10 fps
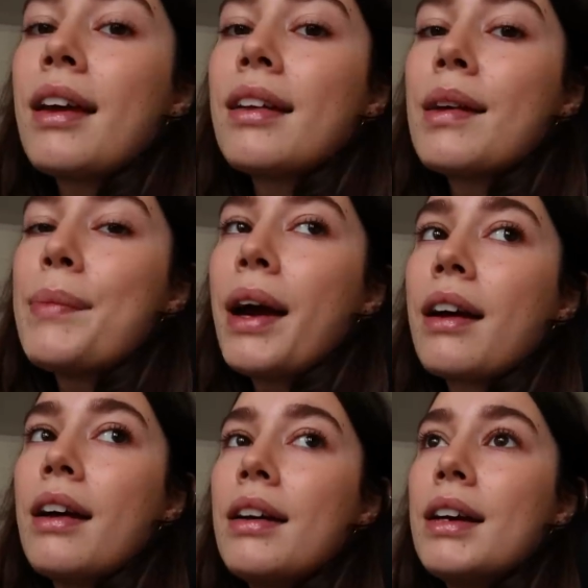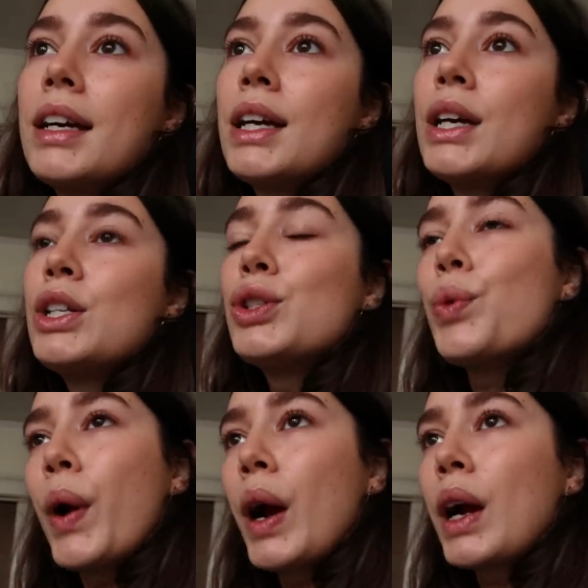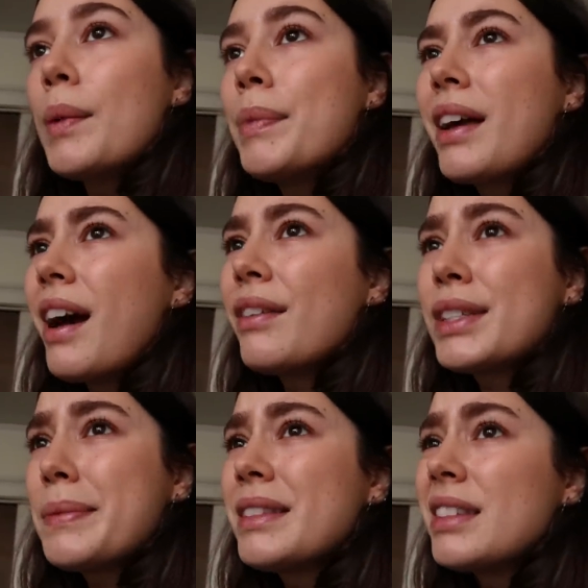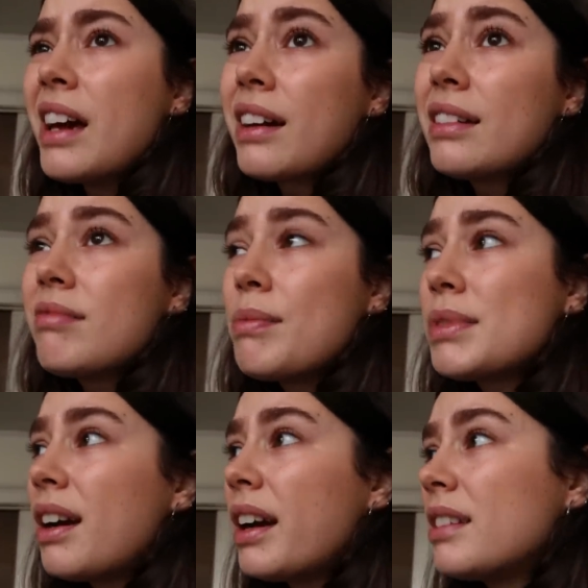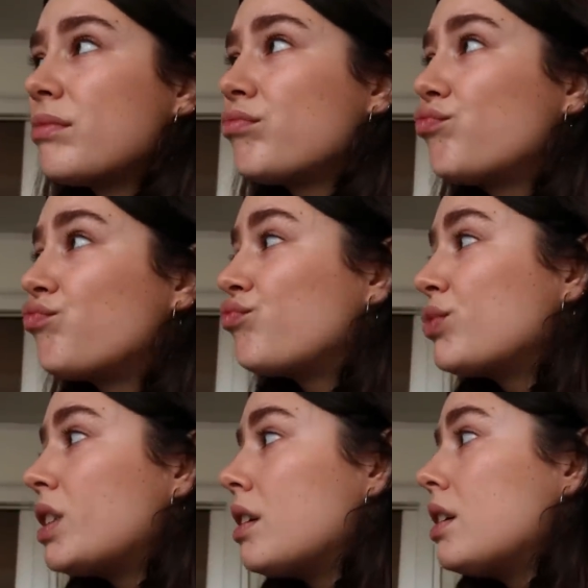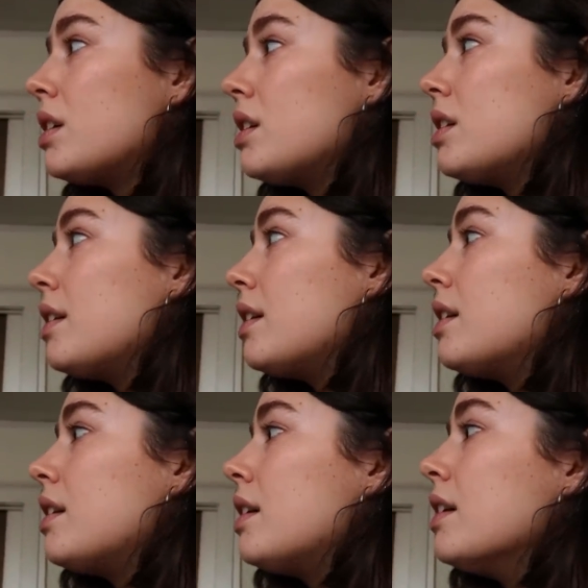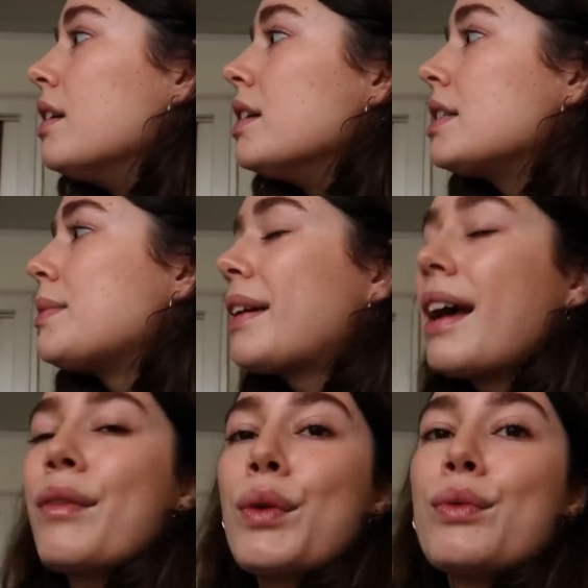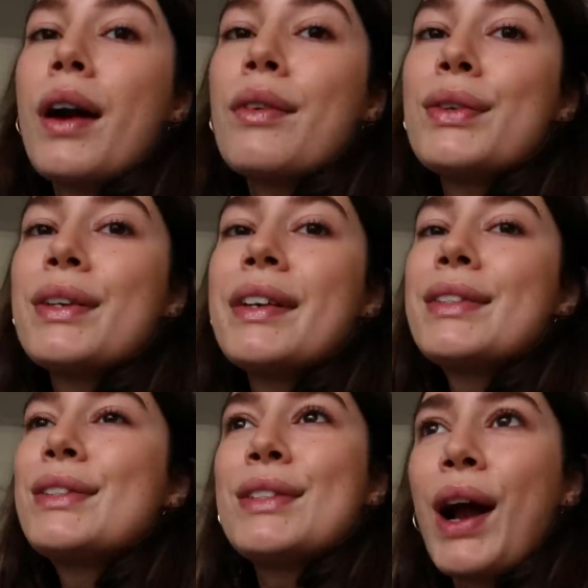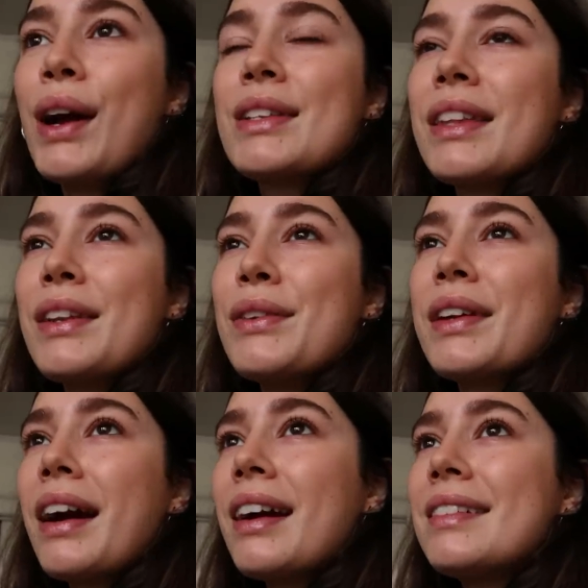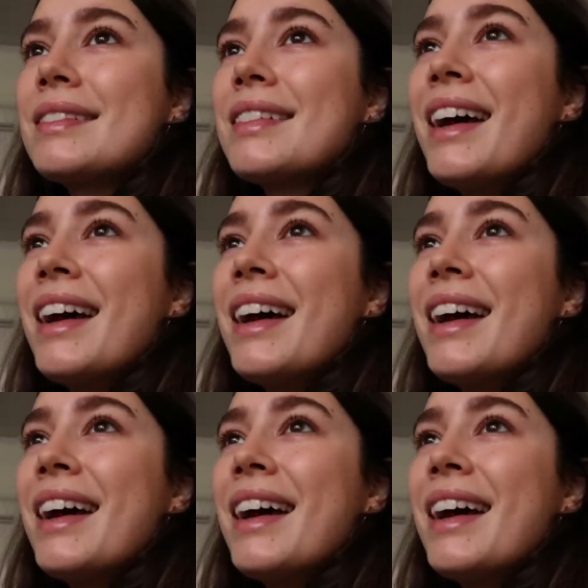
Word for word: I'm gonna get back to work. But yeah, I've just been sick. I'm sorry. It's been kind of a rough start to the new year.